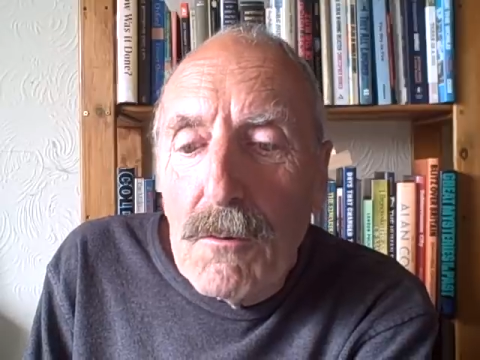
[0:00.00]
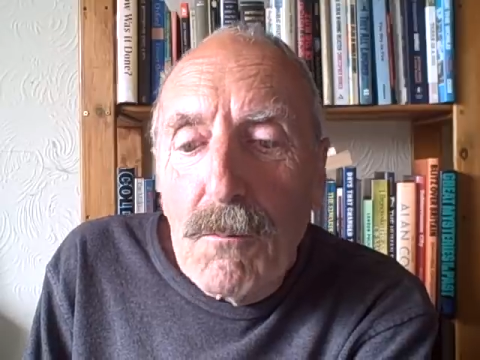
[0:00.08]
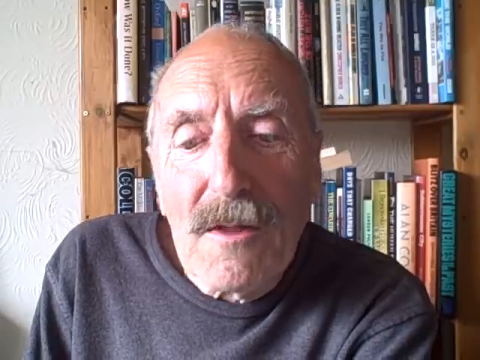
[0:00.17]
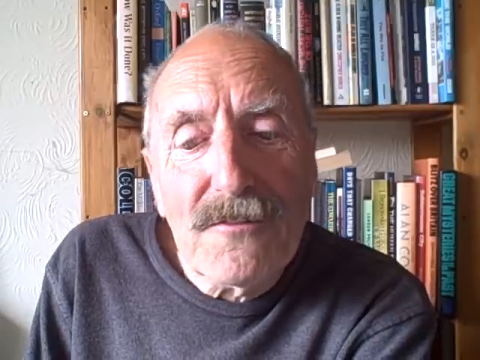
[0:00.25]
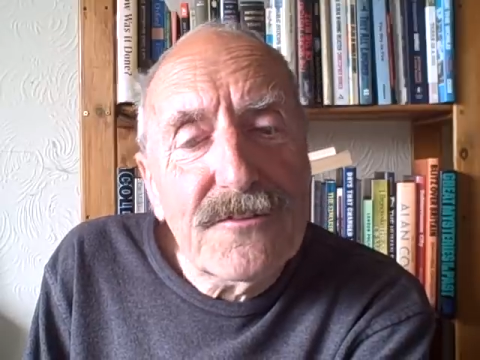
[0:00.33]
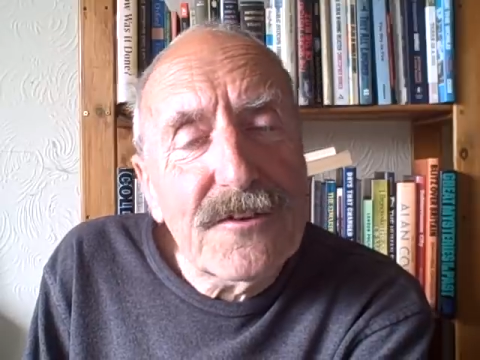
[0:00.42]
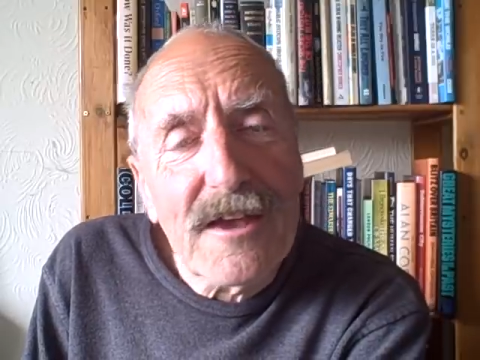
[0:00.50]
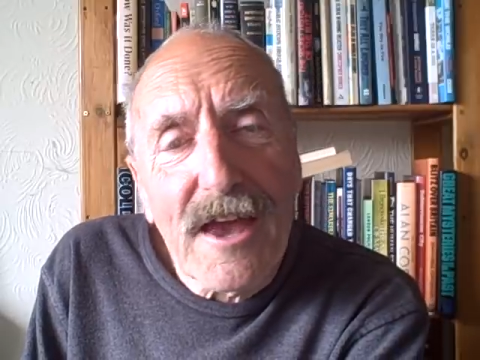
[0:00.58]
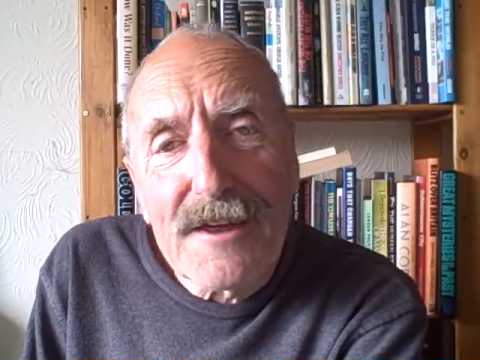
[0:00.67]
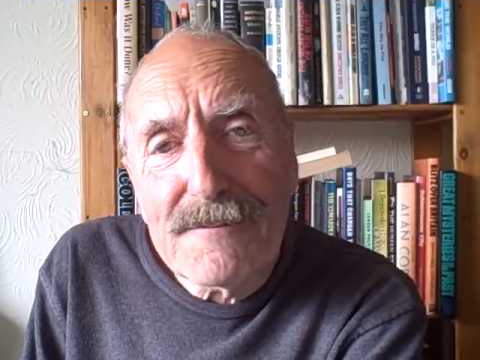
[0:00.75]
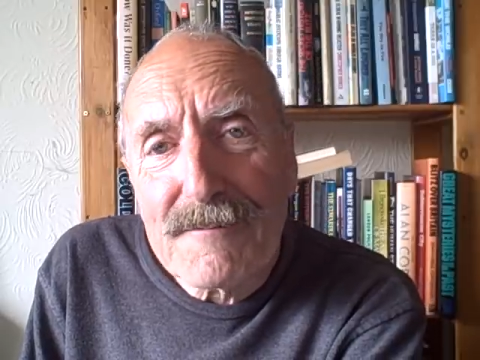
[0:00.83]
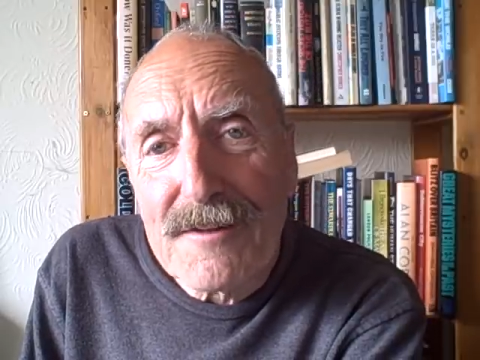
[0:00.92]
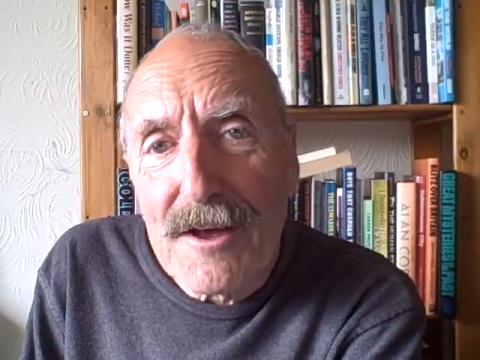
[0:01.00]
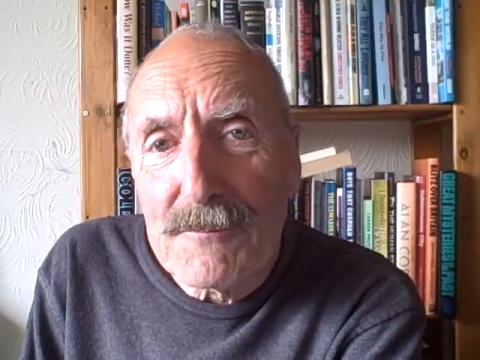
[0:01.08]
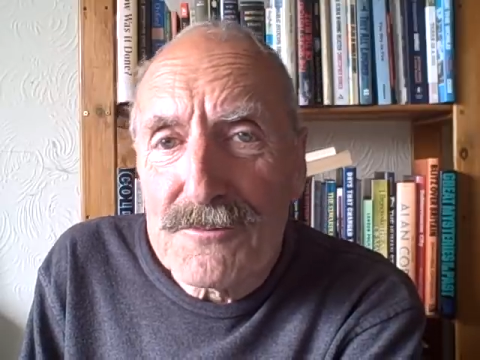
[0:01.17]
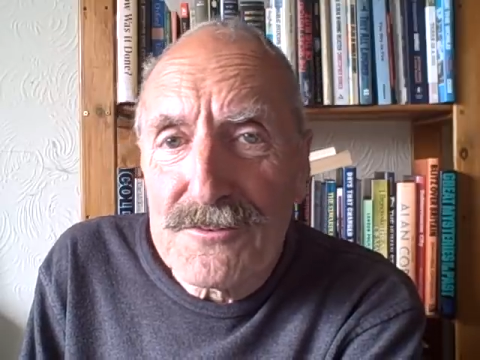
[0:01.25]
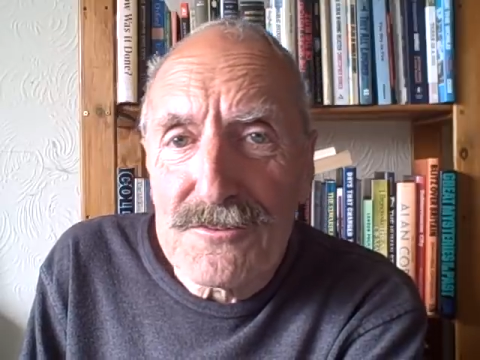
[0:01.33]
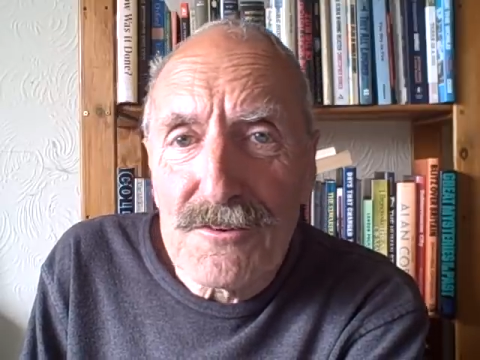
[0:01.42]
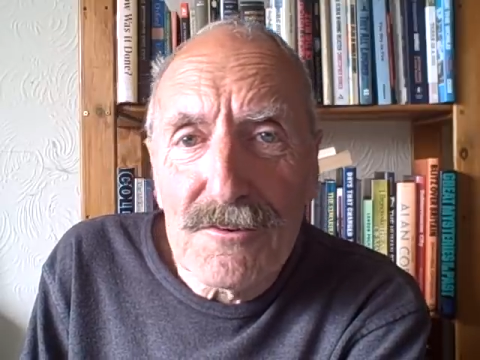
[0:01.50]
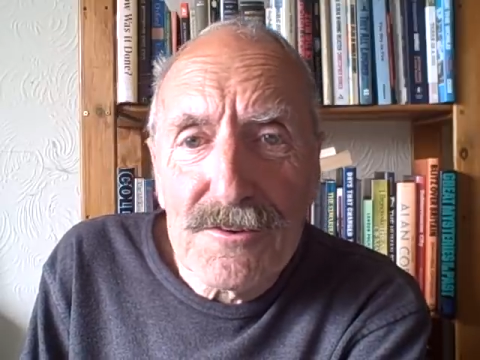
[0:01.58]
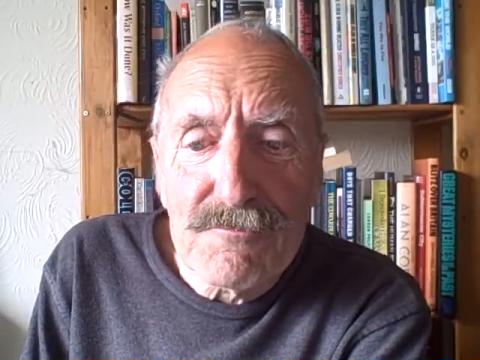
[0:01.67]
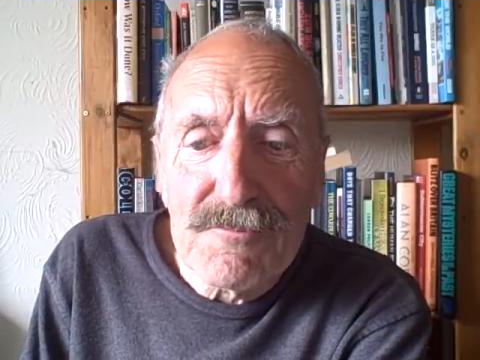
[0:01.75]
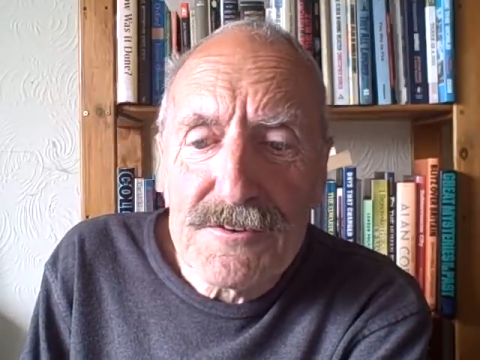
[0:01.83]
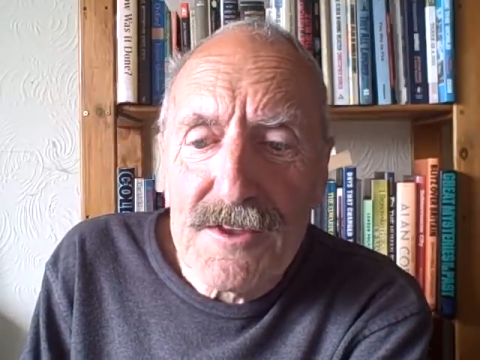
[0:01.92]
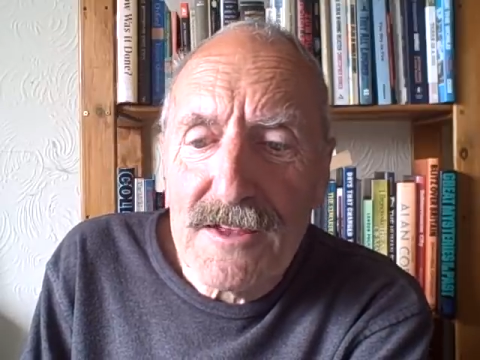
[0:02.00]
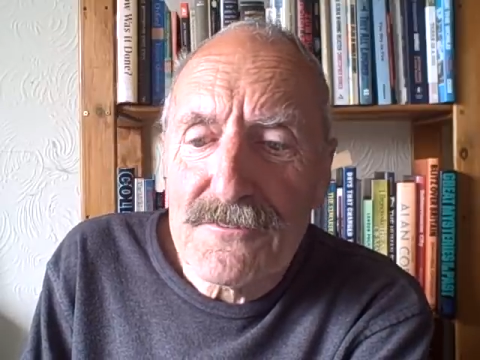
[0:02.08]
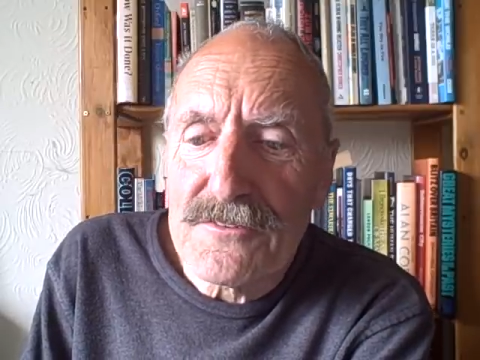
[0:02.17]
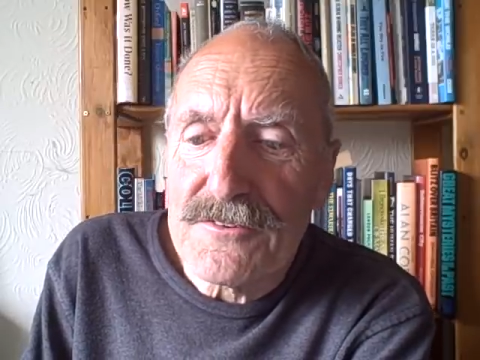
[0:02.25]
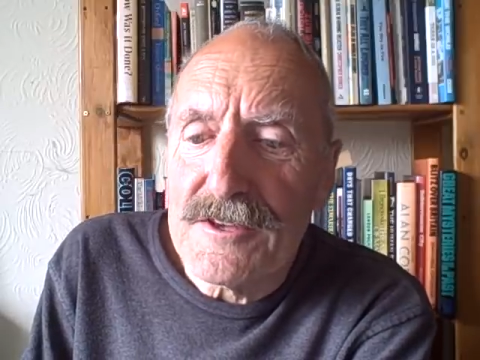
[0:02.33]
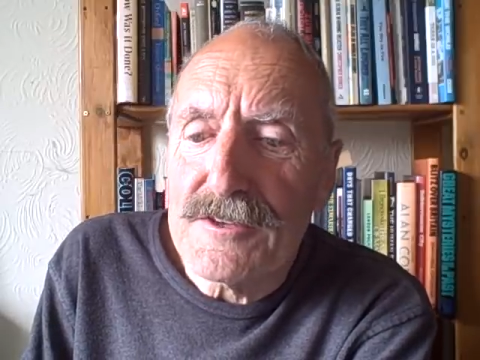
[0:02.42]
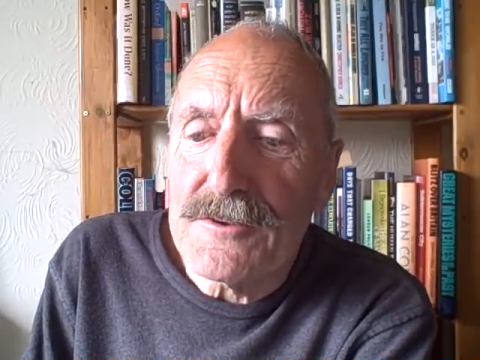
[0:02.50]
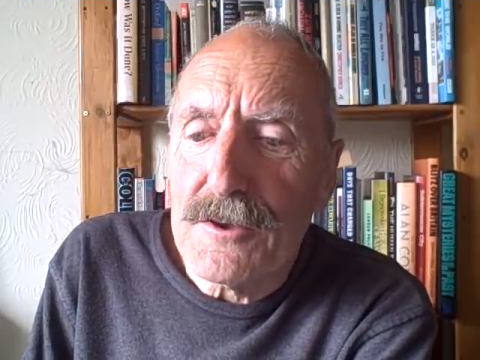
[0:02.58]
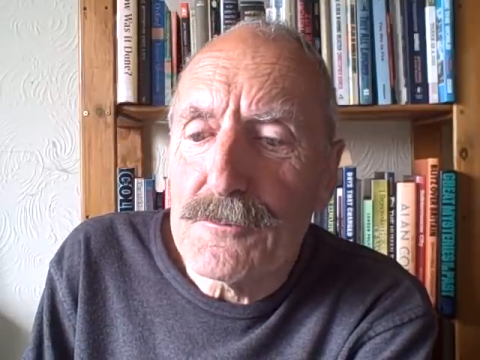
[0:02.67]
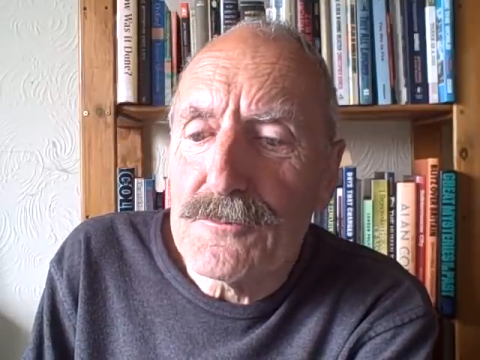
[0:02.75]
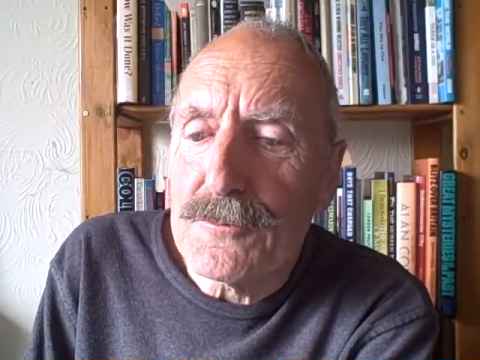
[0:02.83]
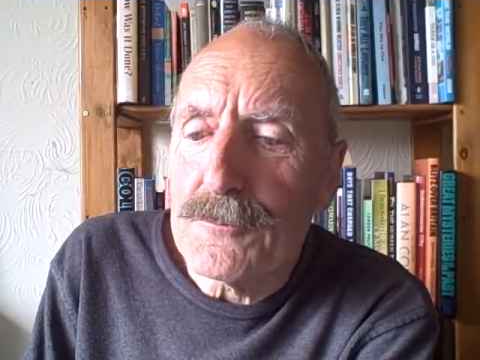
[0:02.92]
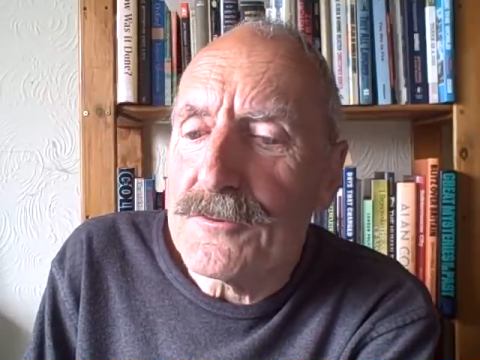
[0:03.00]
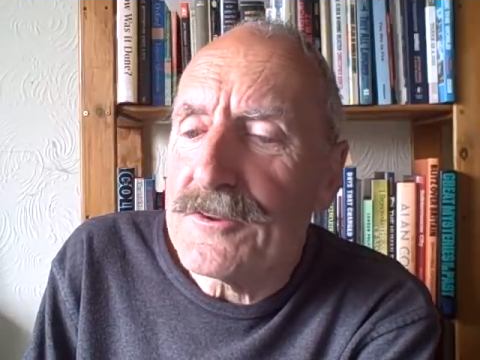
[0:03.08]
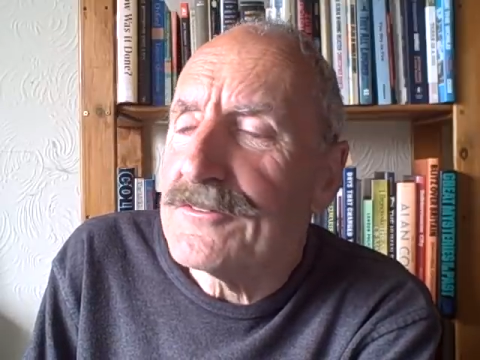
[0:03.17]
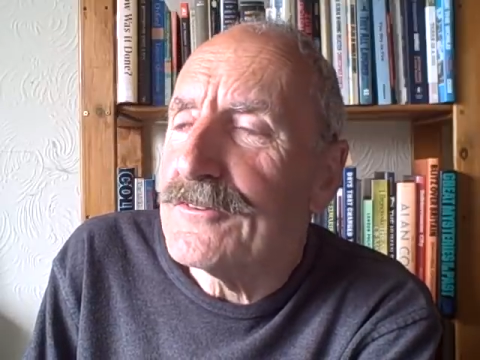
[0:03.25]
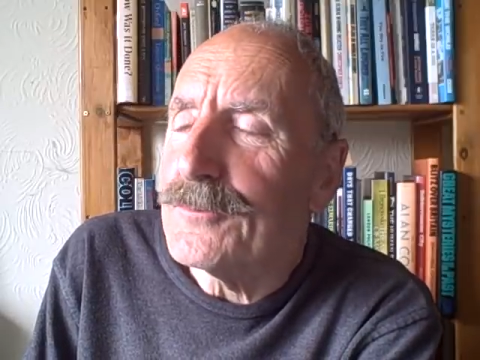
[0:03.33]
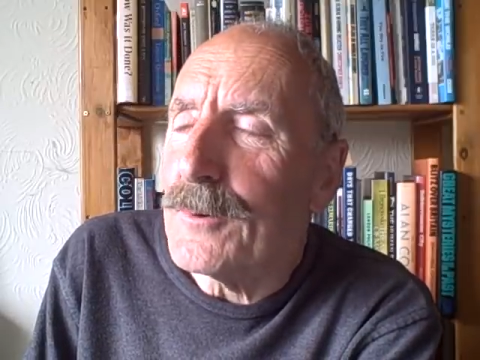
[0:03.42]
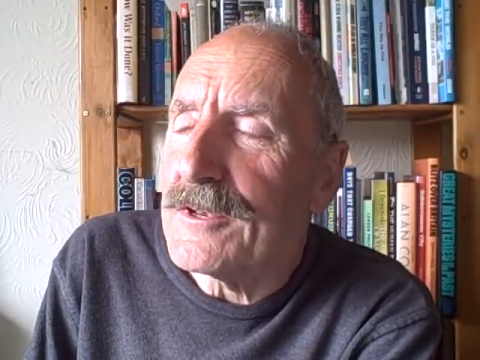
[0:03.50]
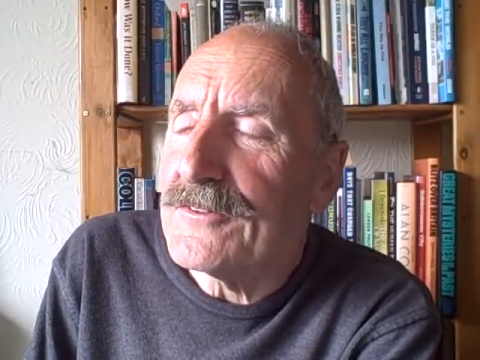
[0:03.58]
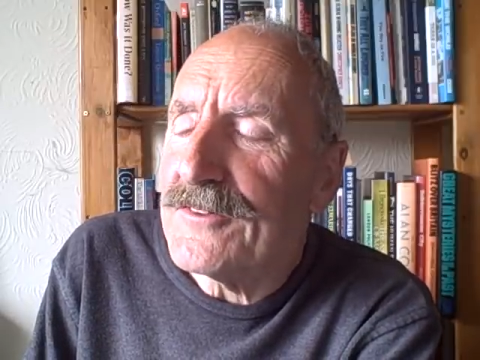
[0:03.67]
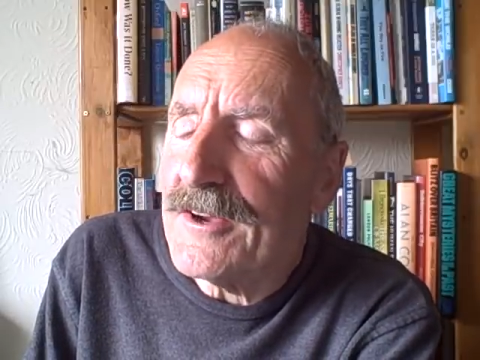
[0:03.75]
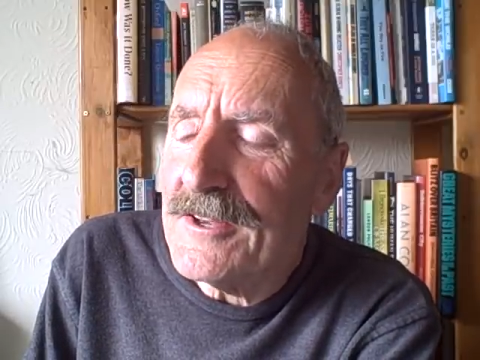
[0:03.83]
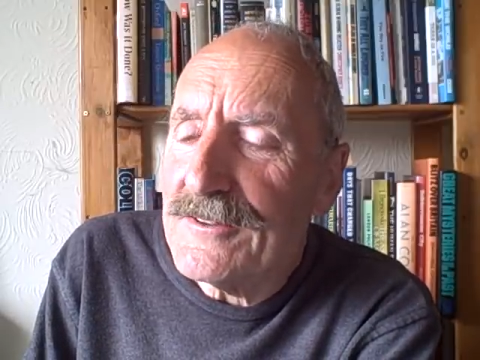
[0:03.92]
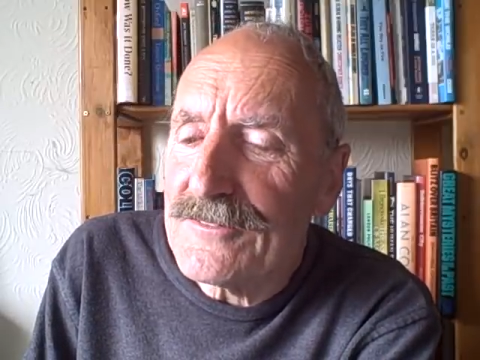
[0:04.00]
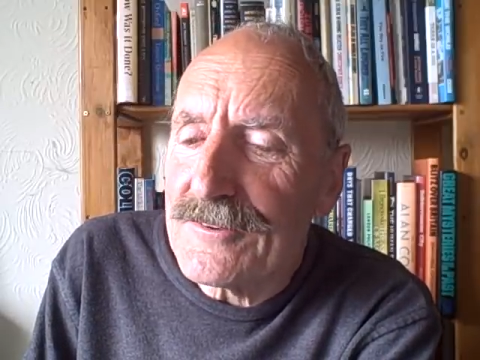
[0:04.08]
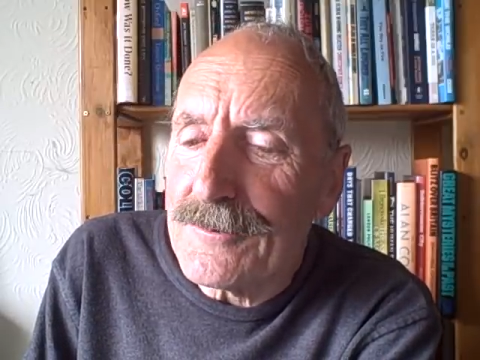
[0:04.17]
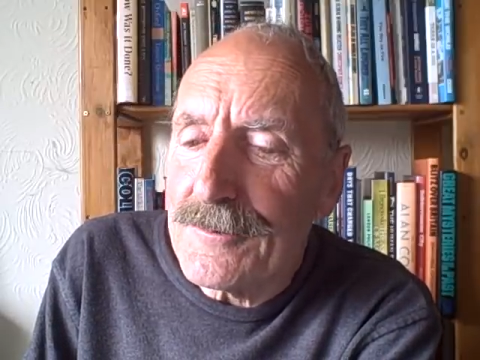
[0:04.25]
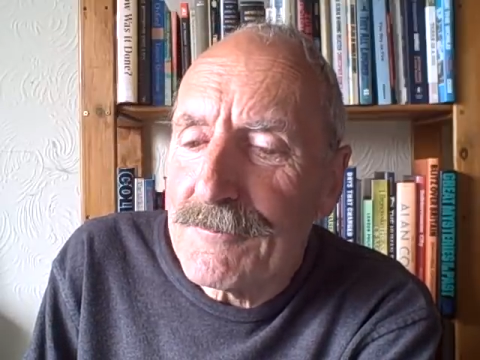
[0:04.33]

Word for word: Once again, I'm sure that Rattansi knows all this as well as I do.